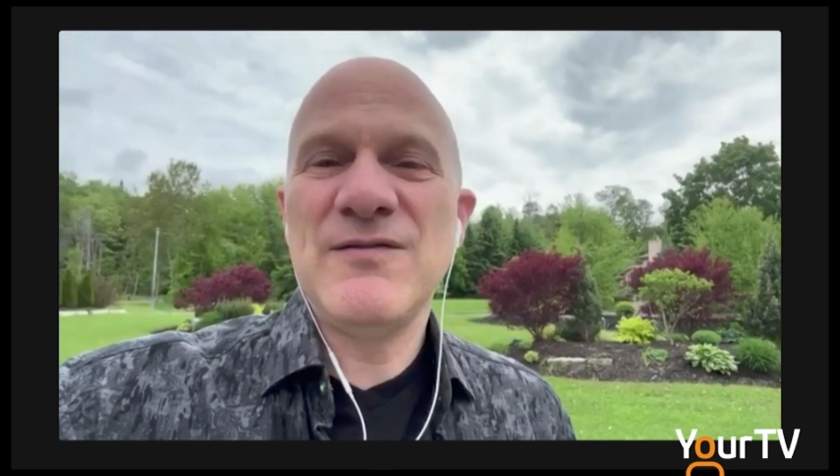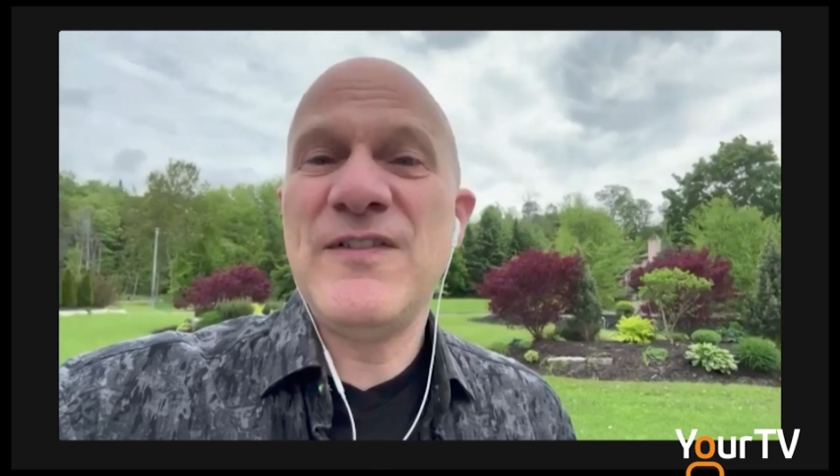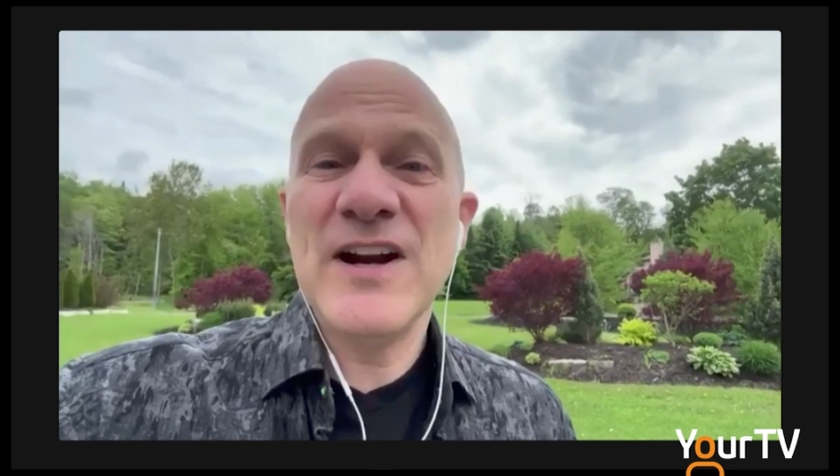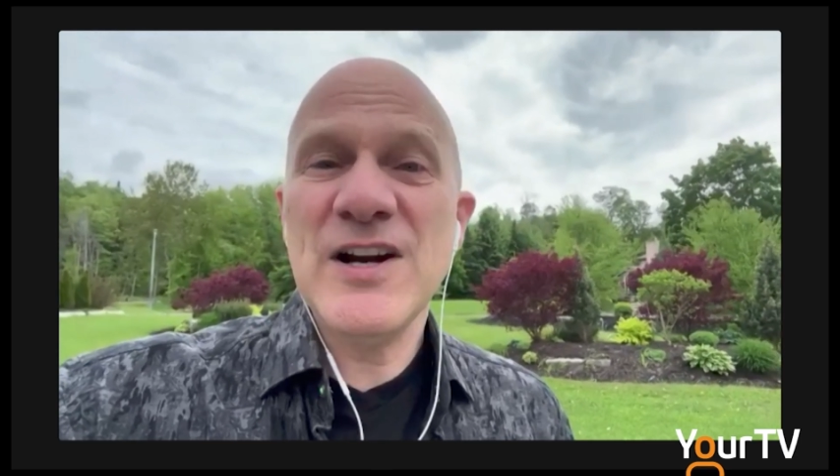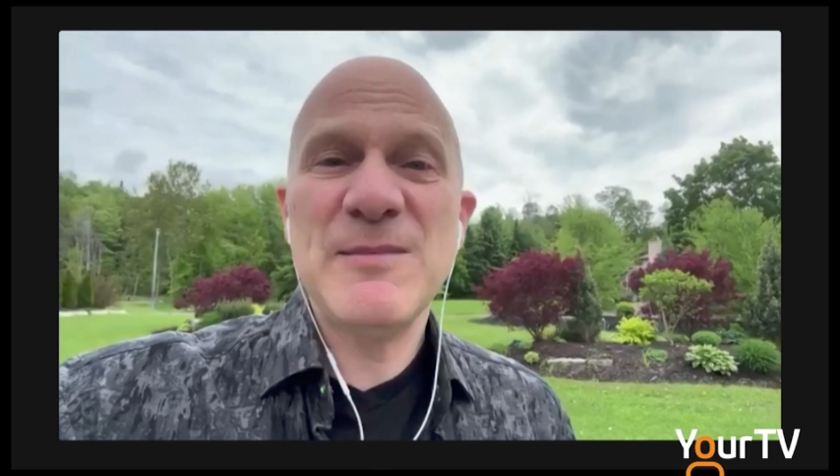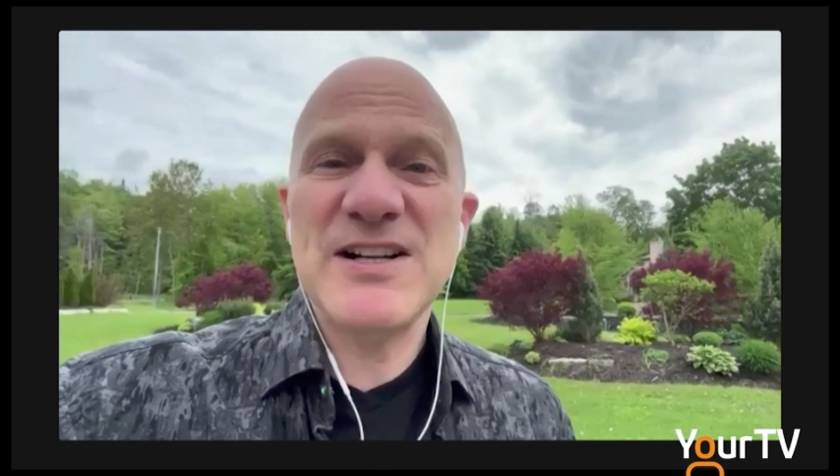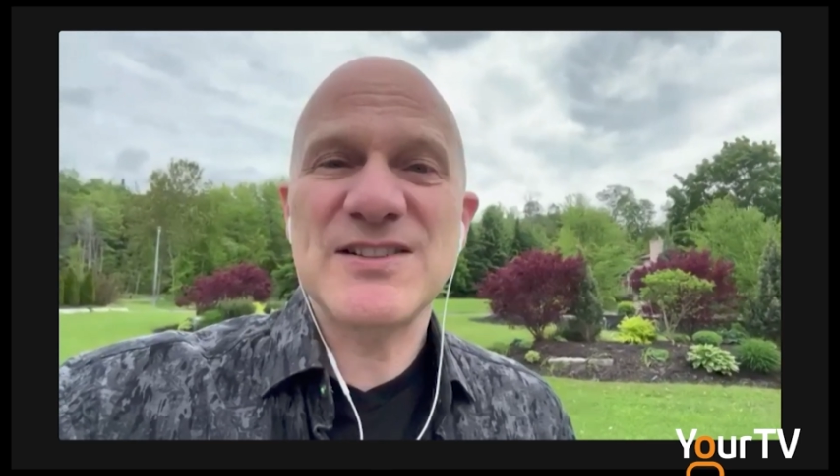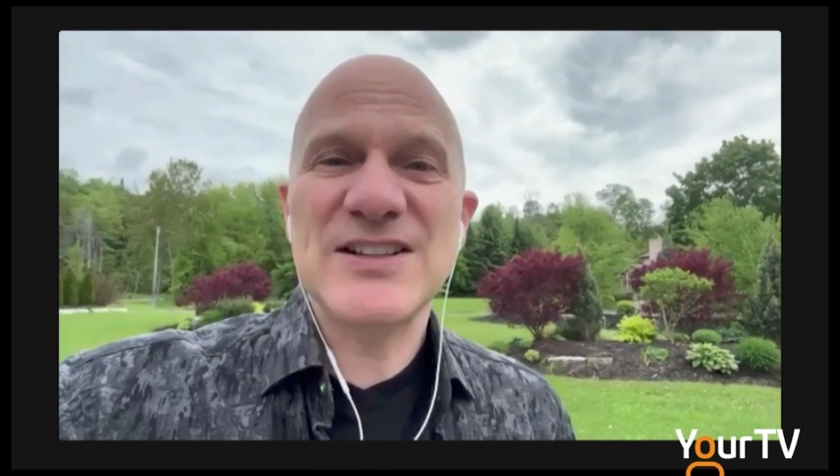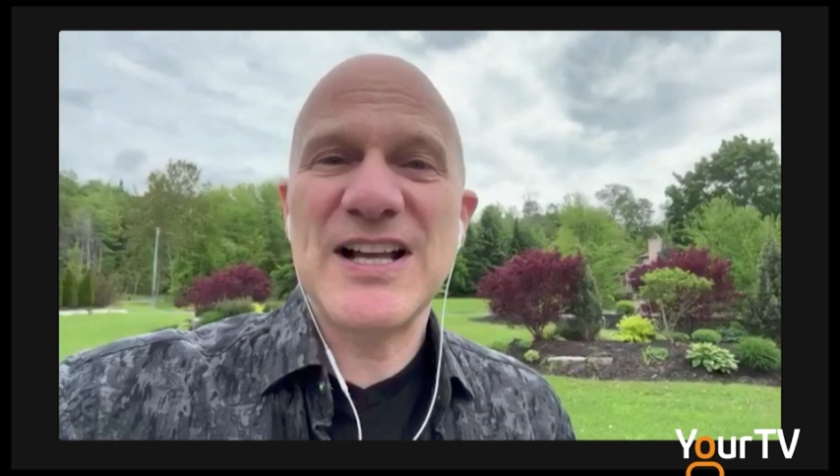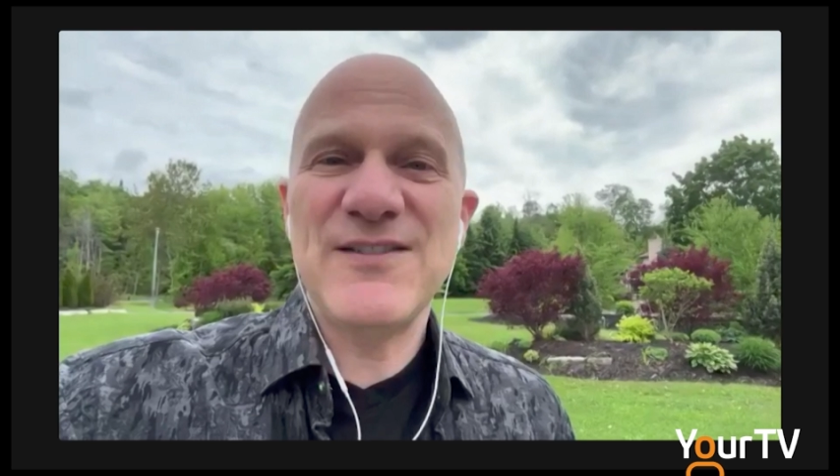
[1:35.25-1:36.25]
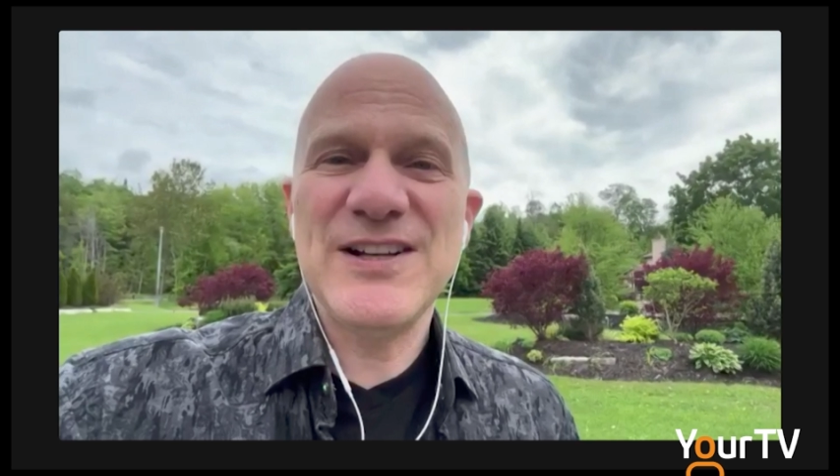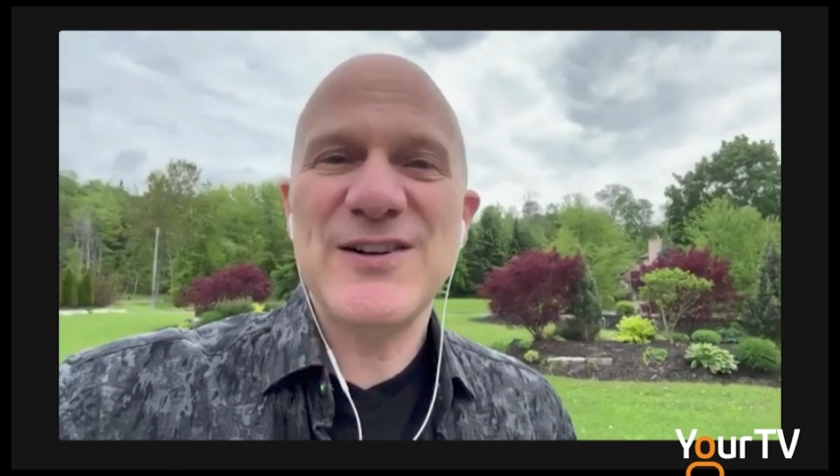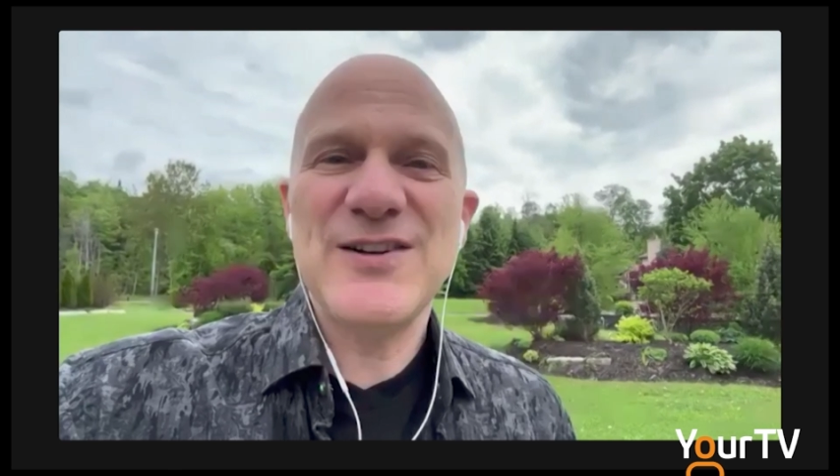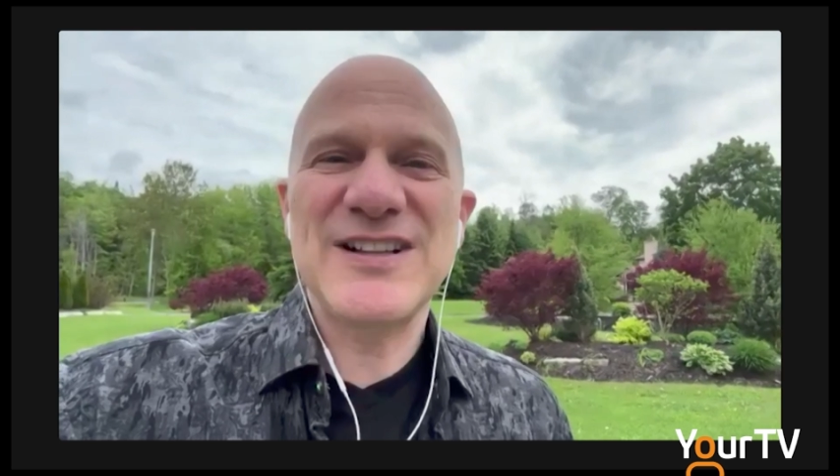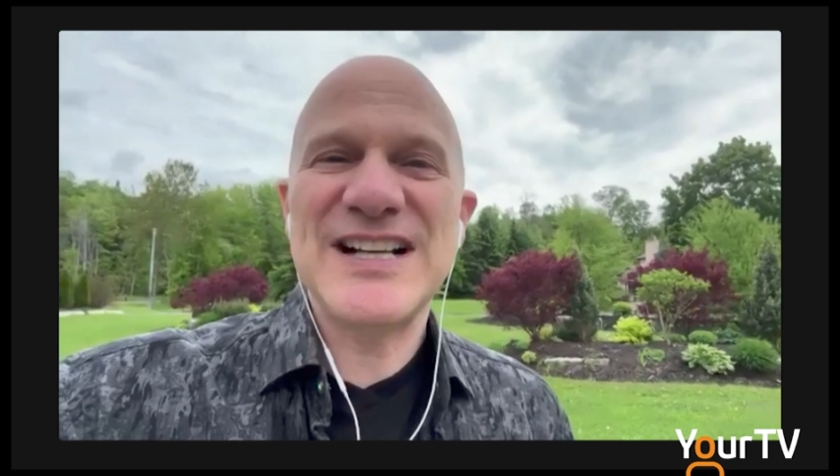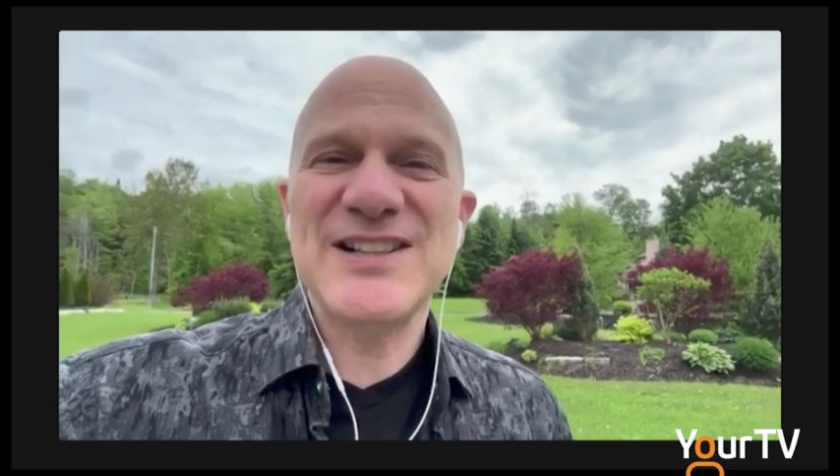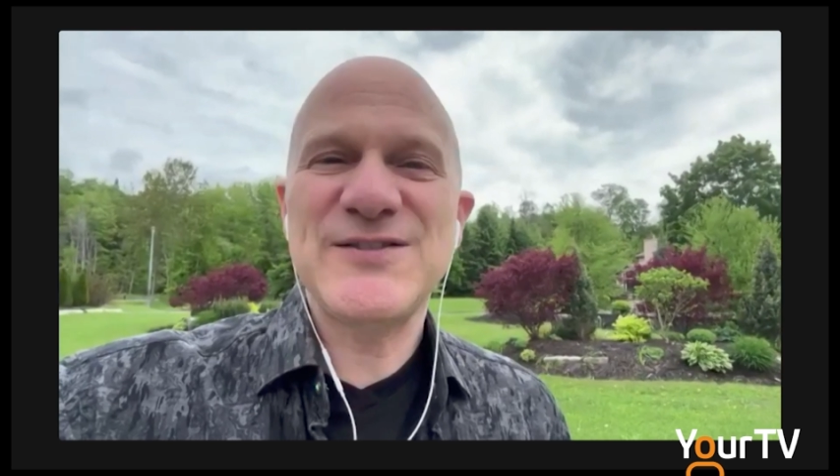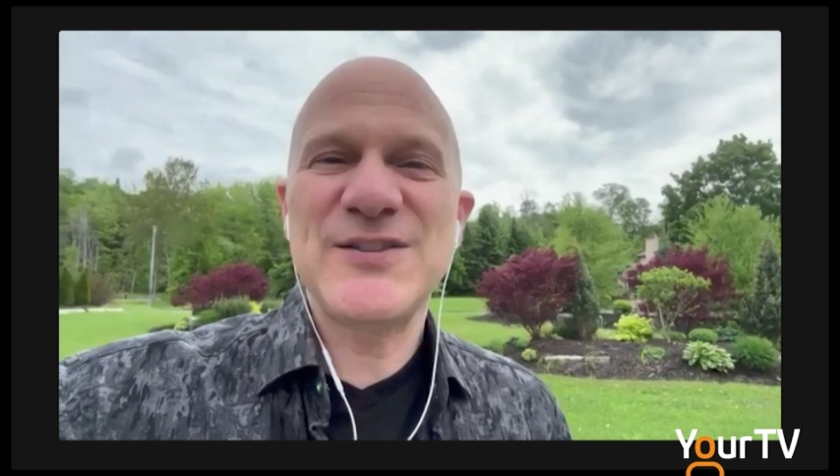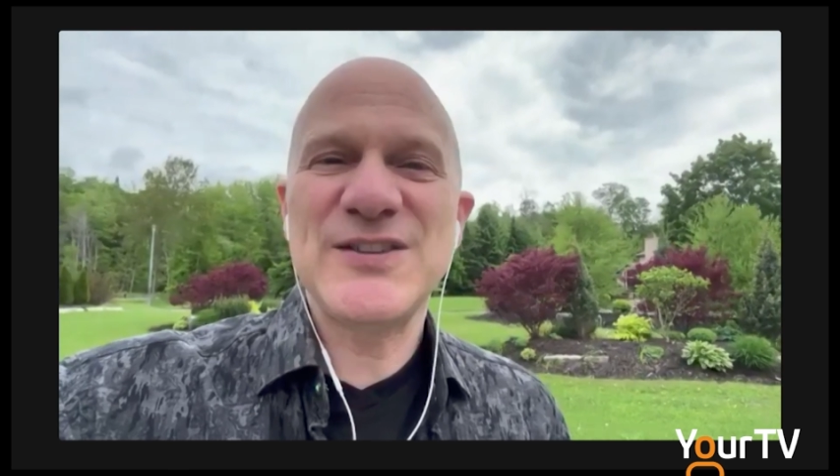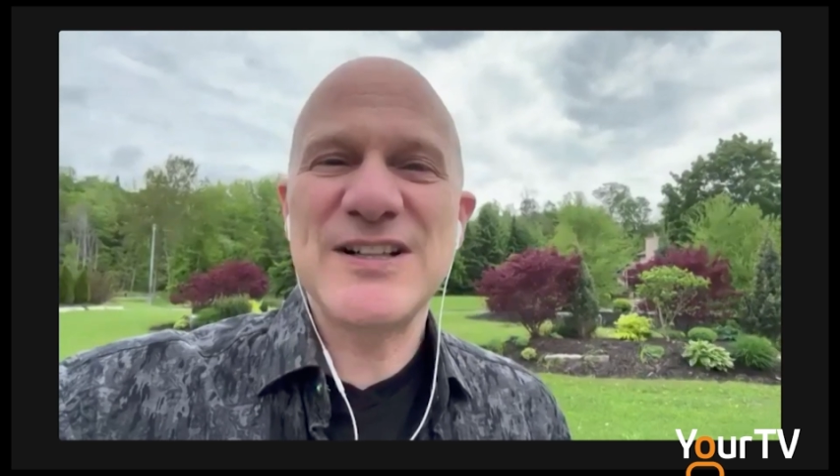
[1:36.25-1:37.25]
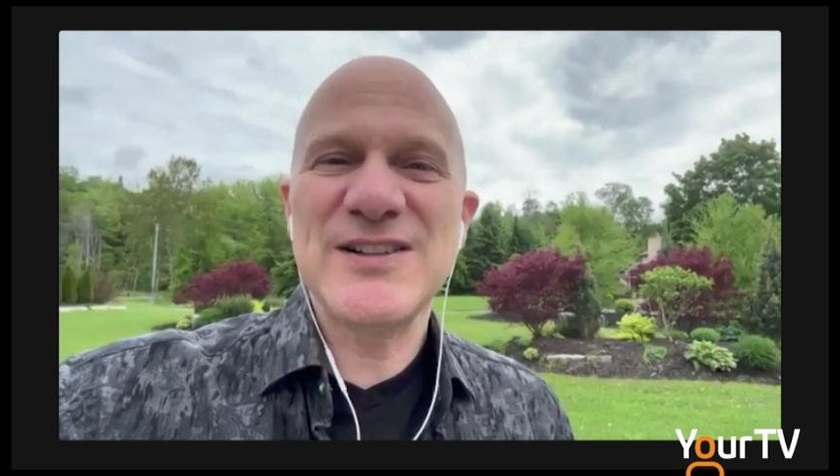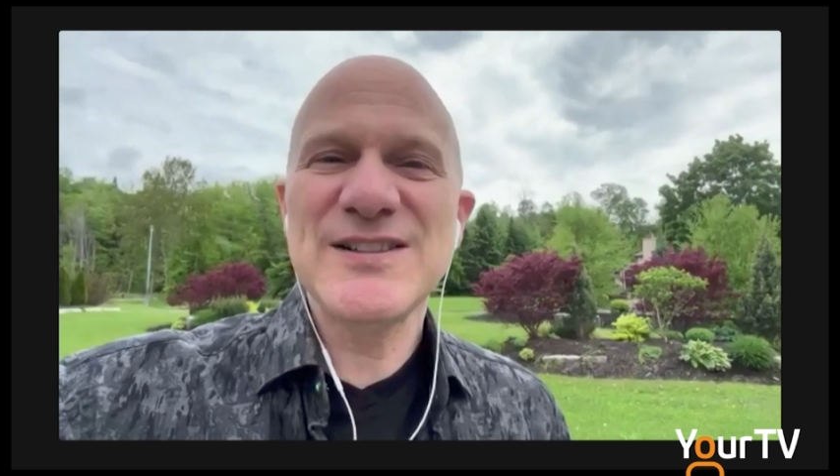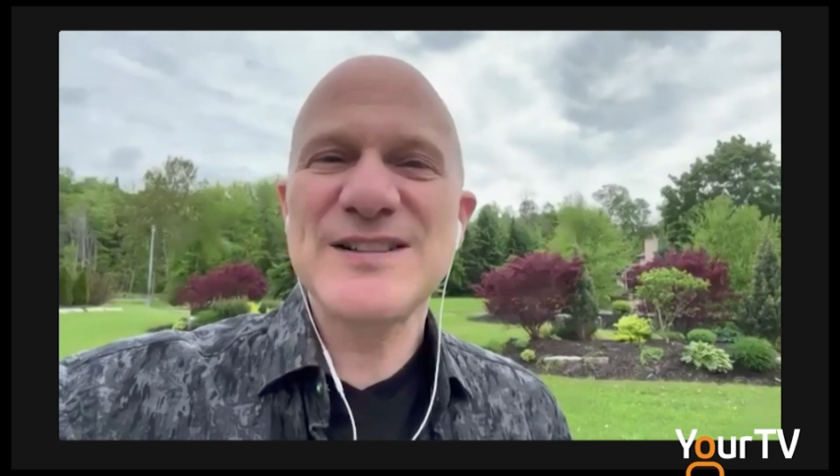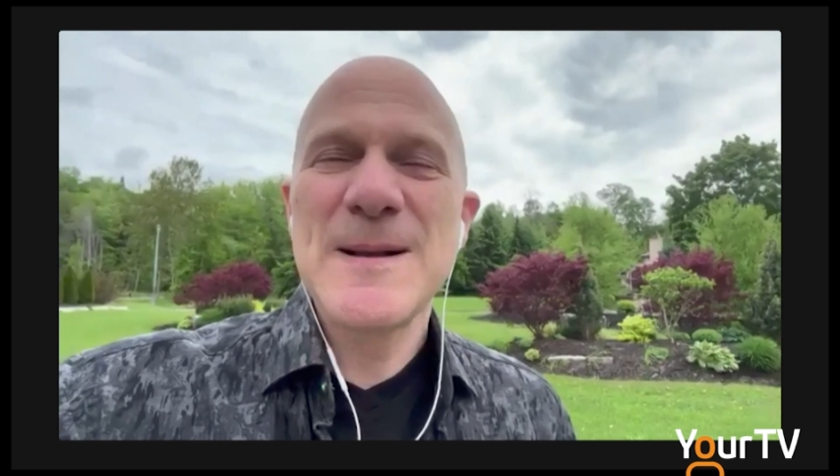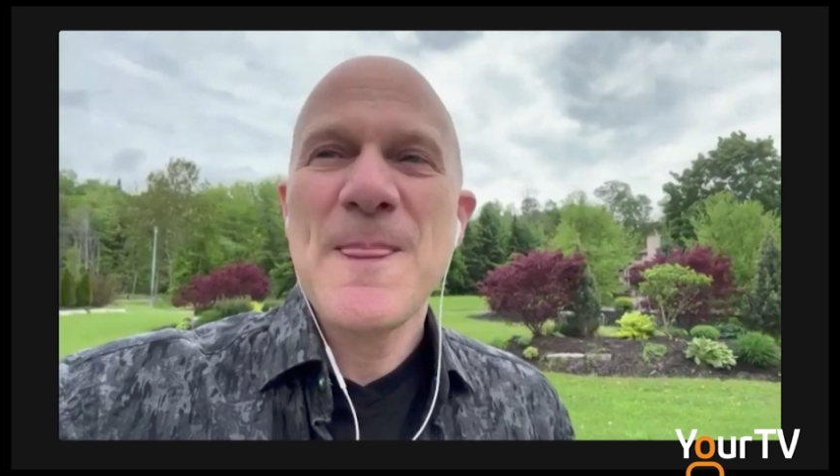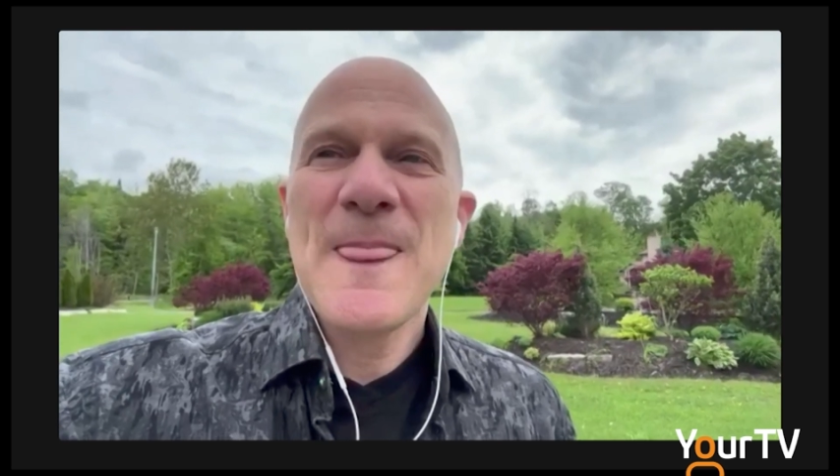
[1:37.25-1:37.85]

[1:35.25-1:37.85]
very much loving over the last few years.